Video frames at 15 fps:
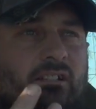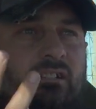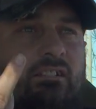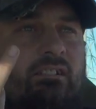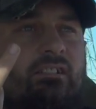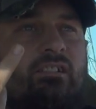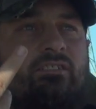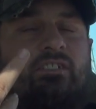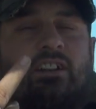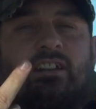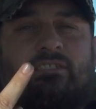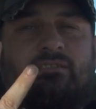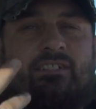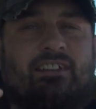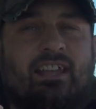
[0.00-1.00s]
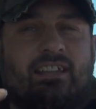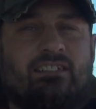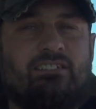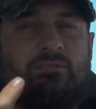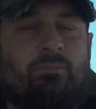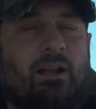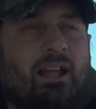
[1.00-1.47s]
Yeah. 33 days
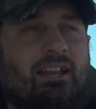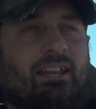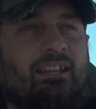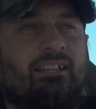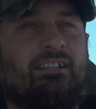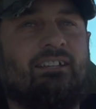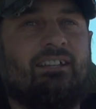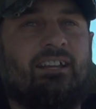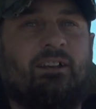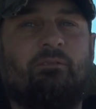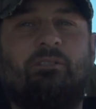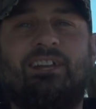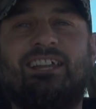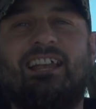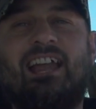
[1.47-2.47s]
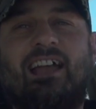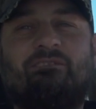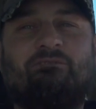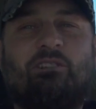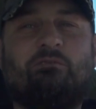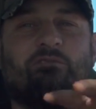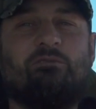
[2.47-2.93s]
sobriety. We can
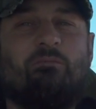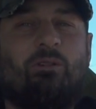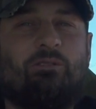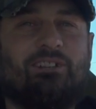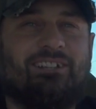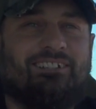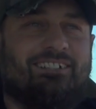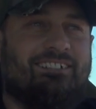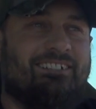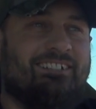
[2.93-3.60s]
have no smoking.